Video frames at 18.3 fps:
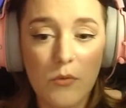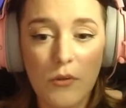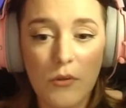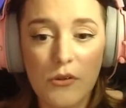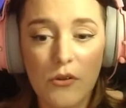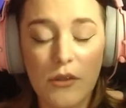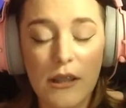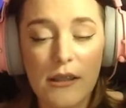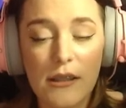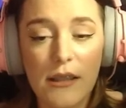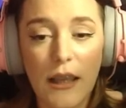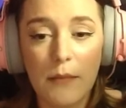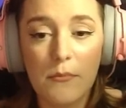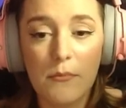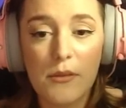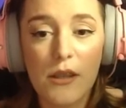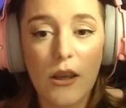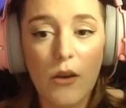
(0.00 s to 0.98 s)
on this
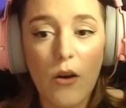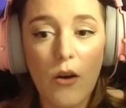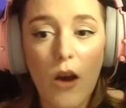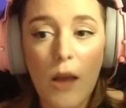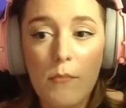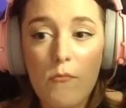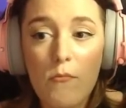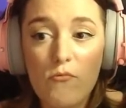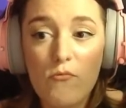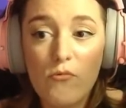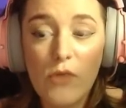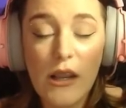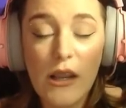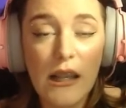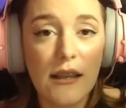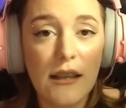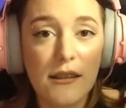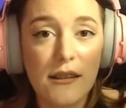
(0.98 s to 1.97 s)
game. So I'm
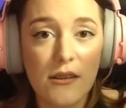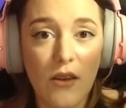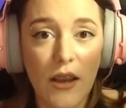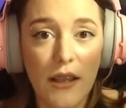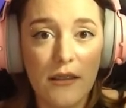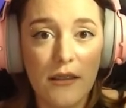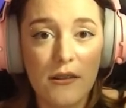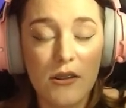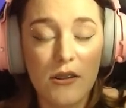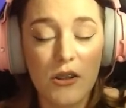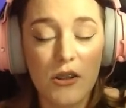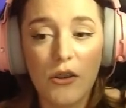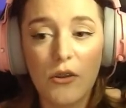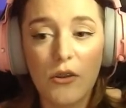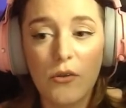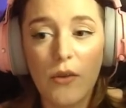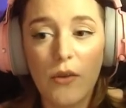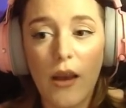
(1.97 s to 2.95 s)
really excited
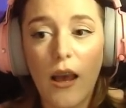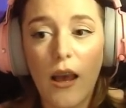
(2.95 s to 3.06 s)
to